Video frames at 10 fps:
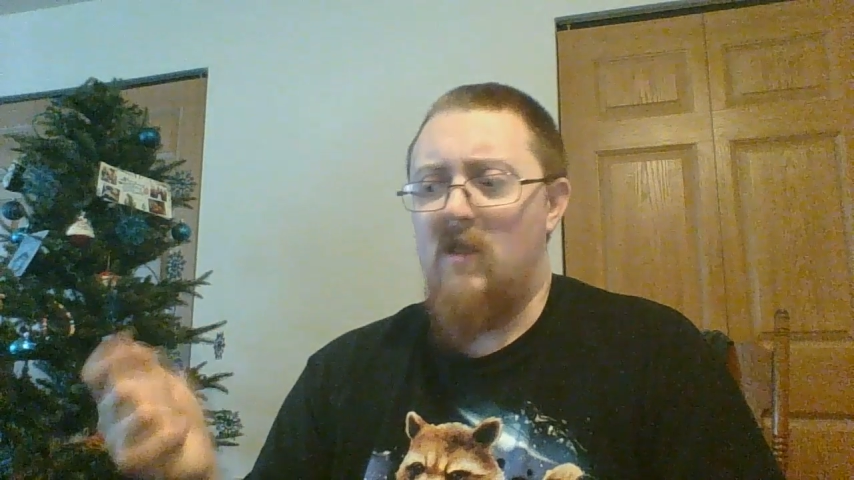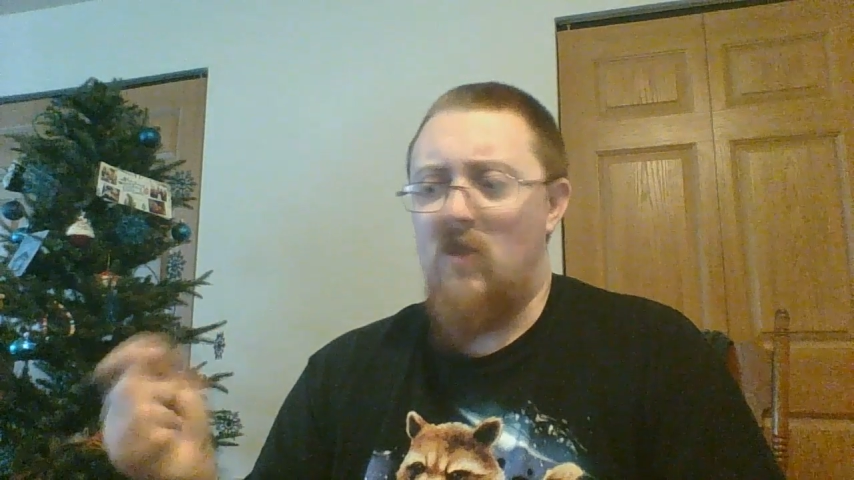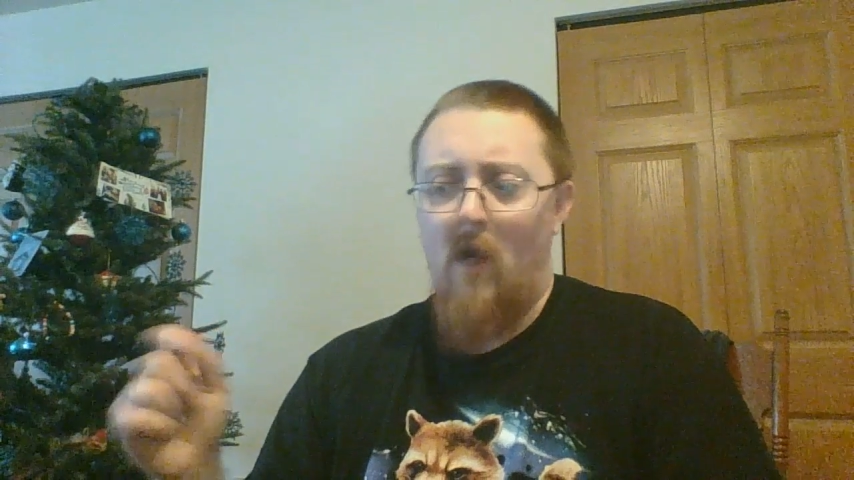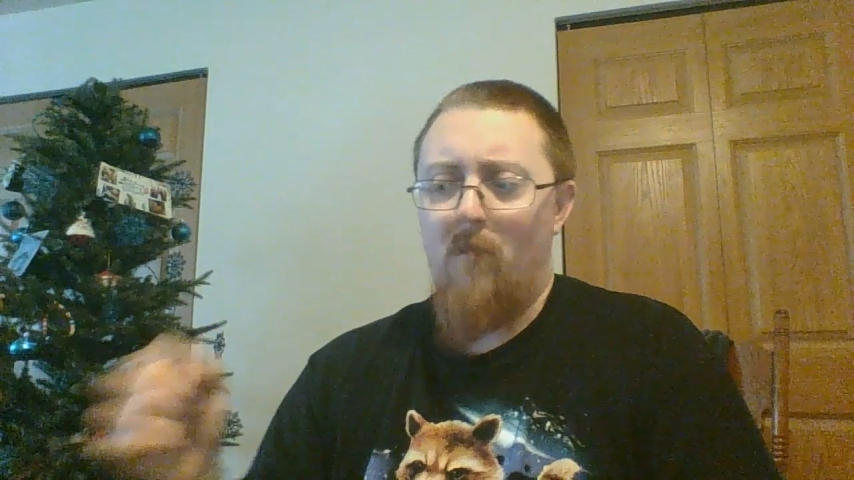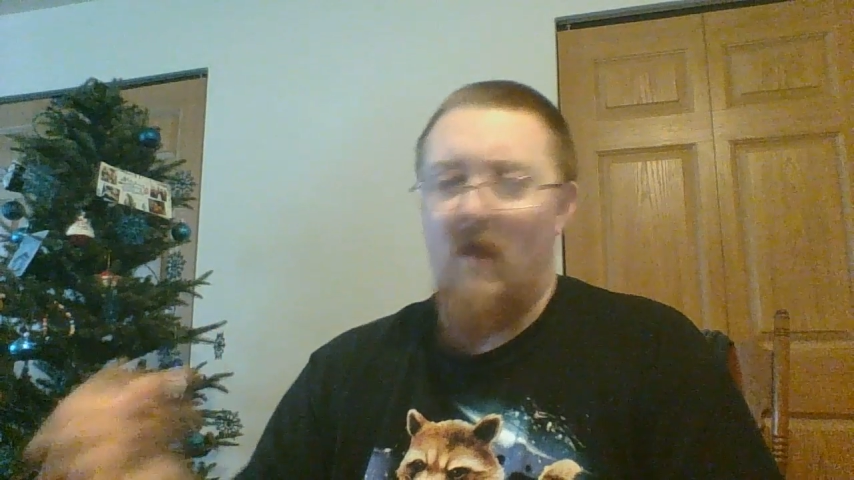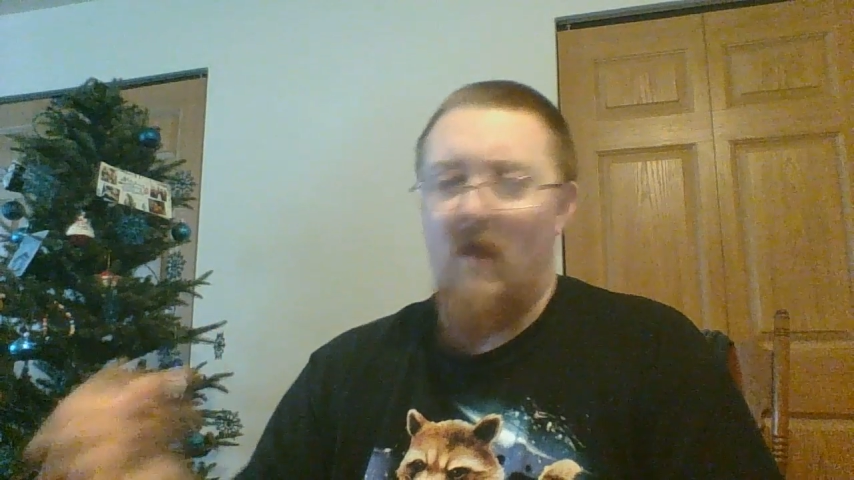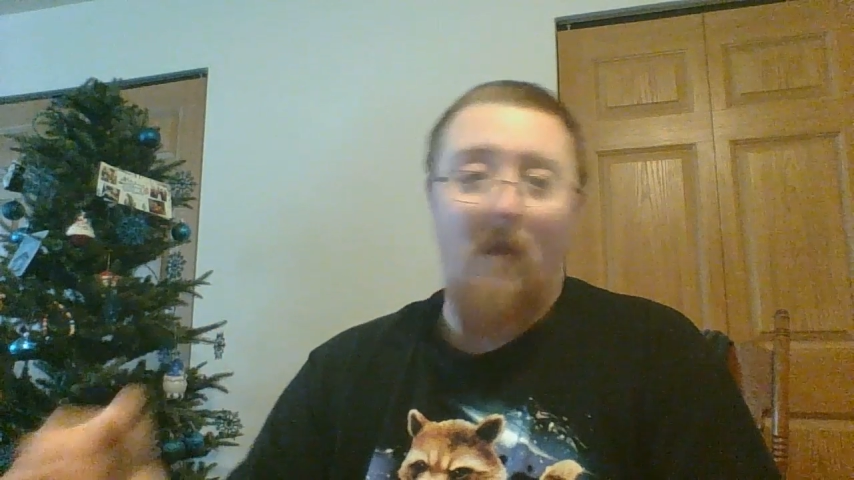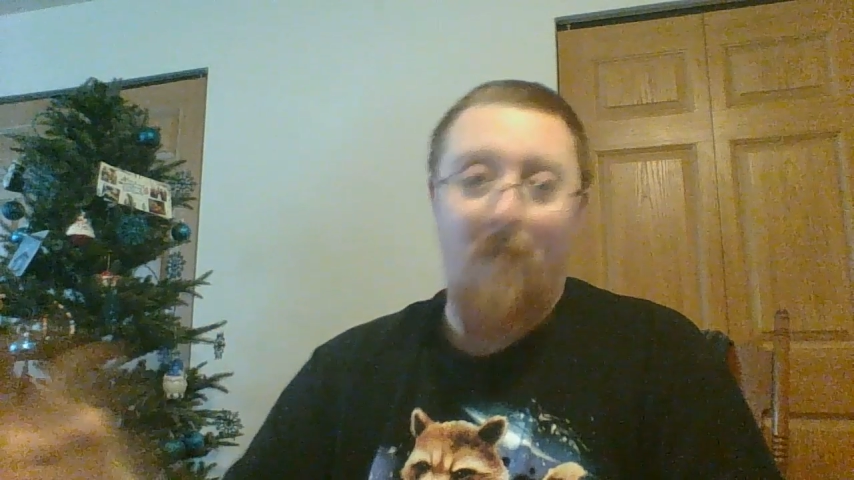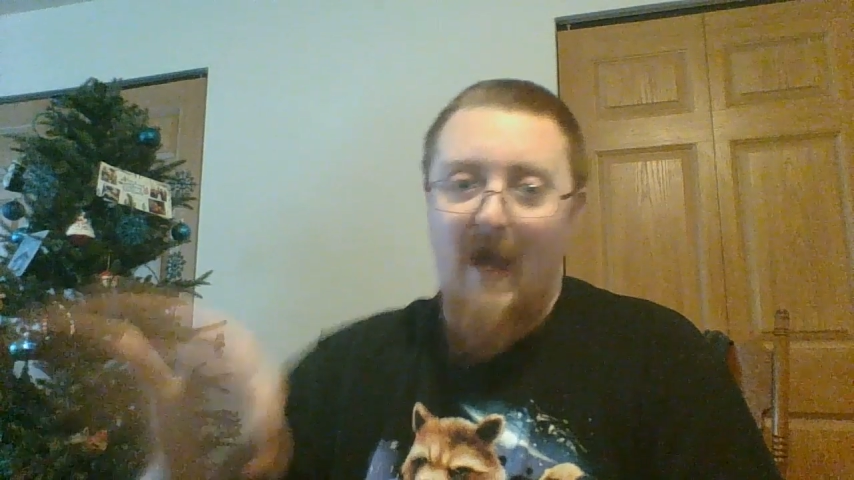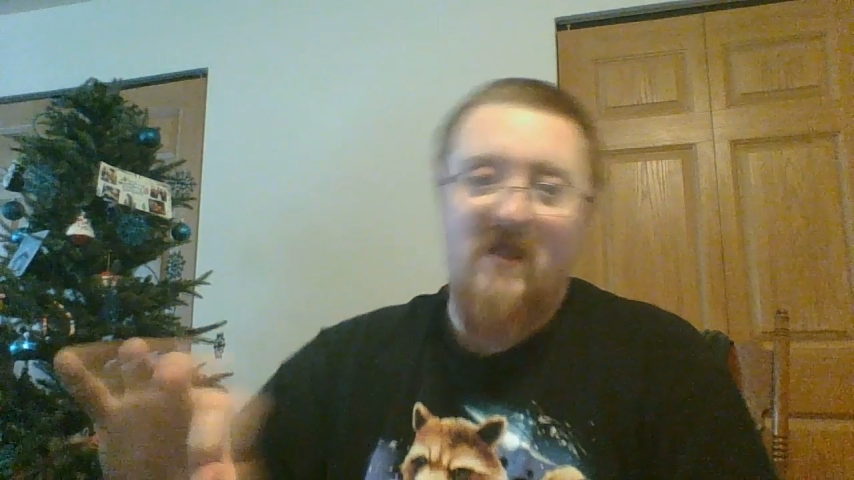dumped like a
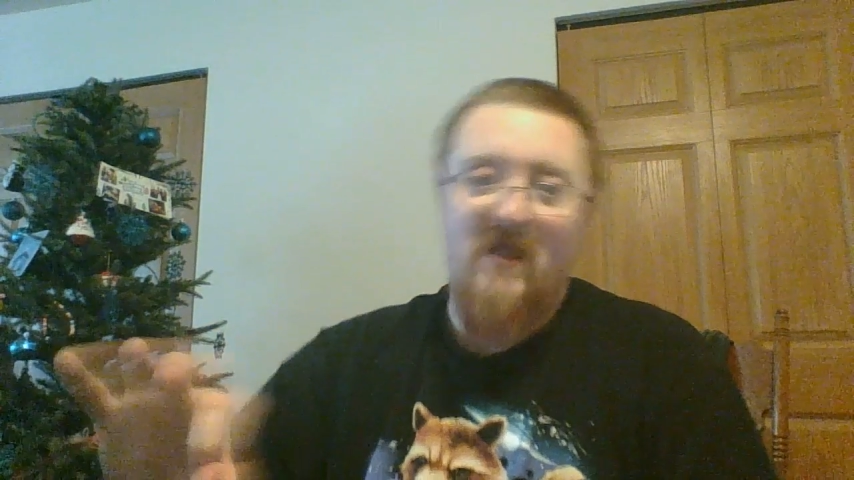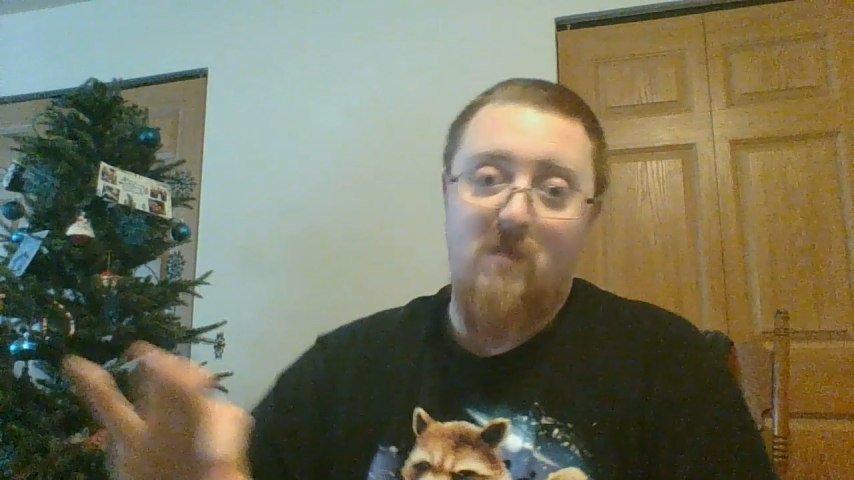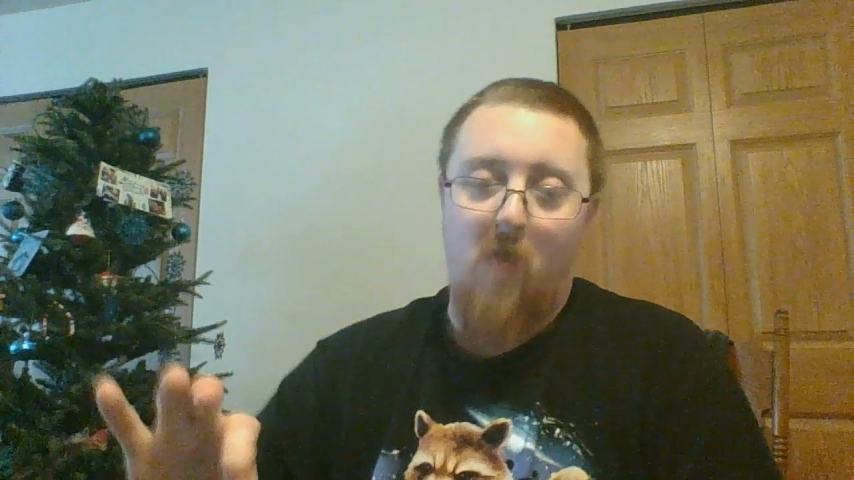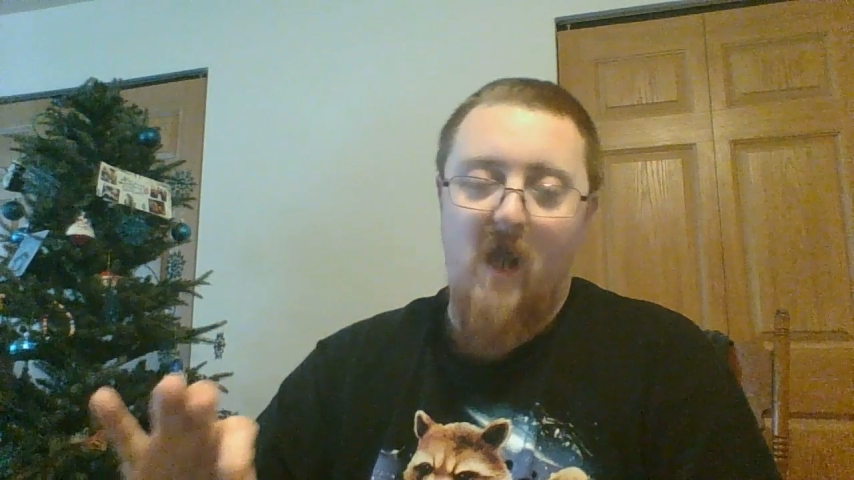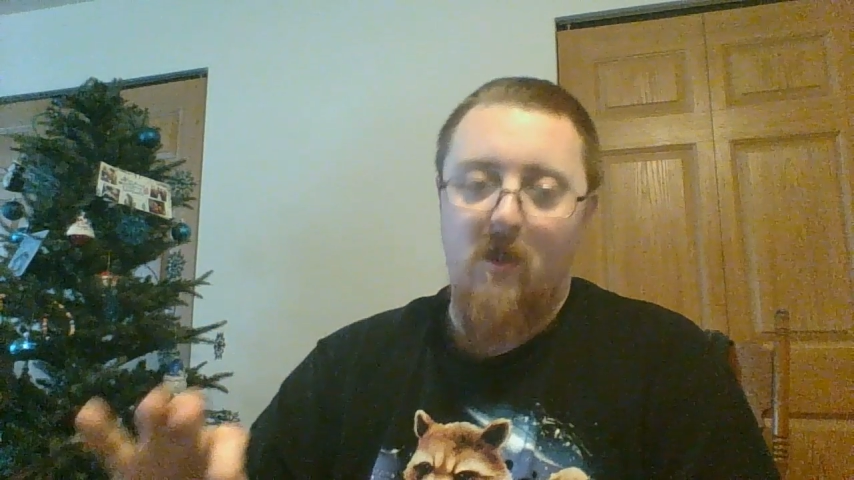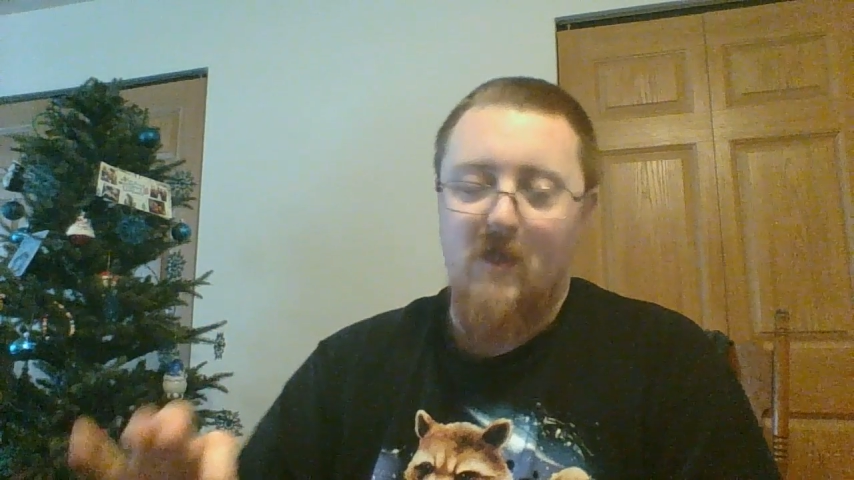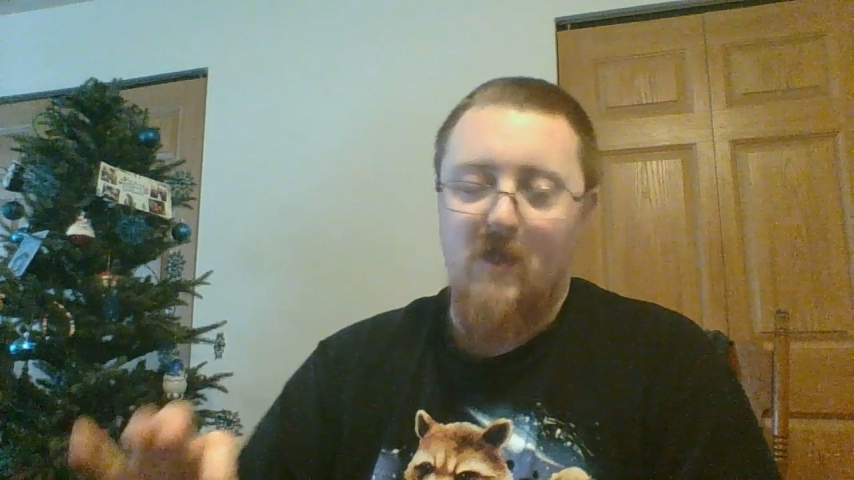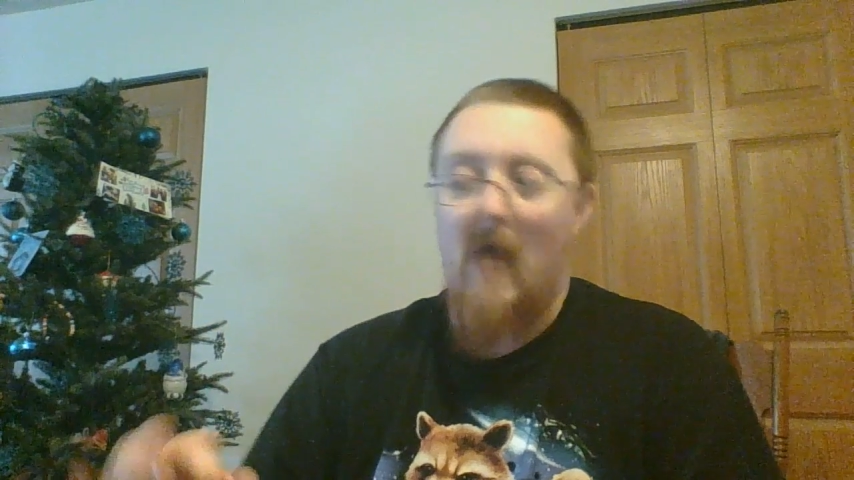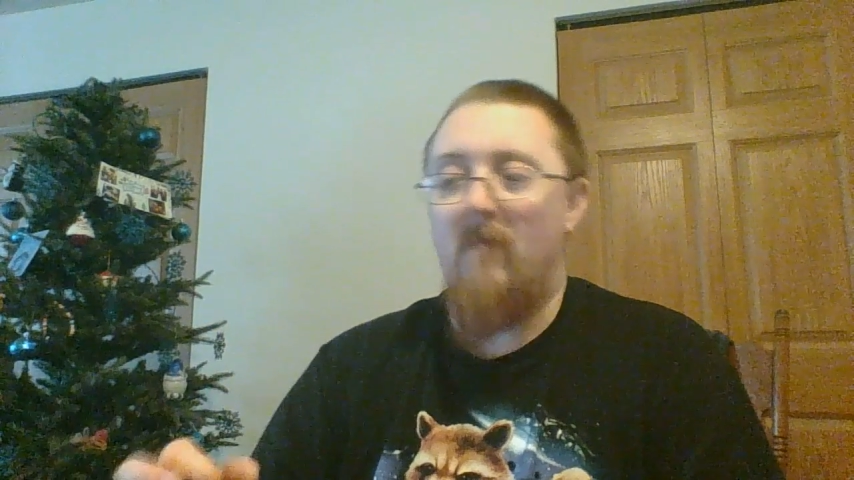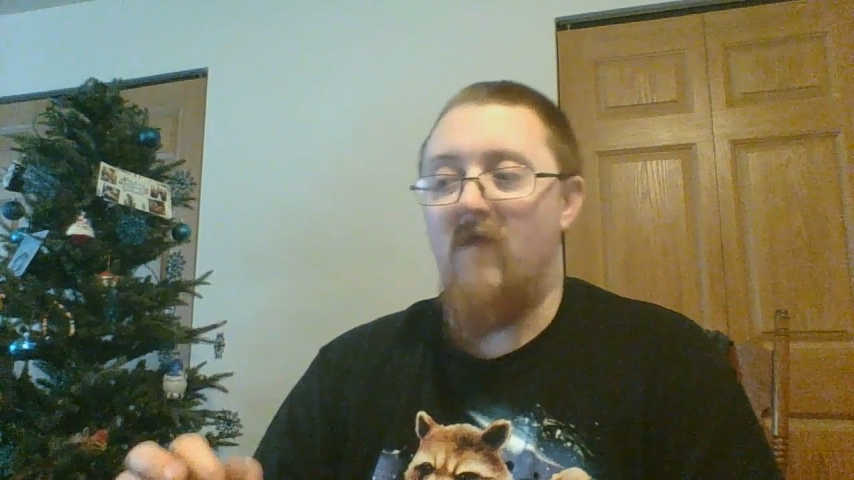bad Sprite on
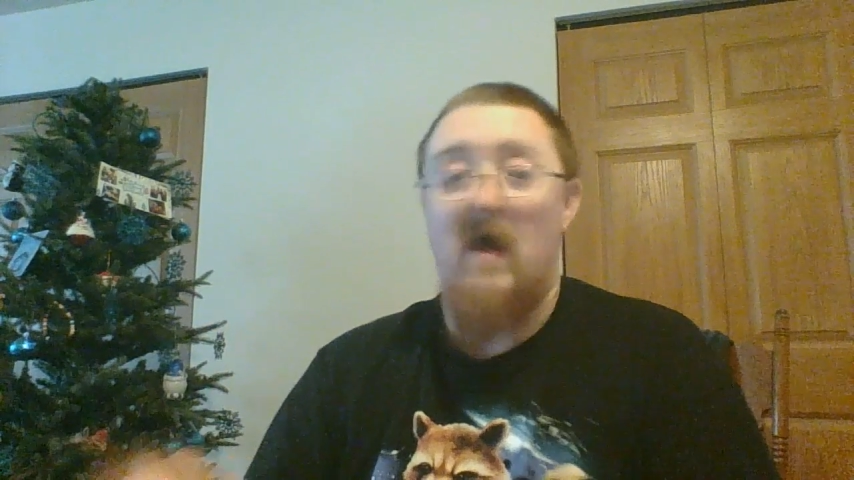top of it.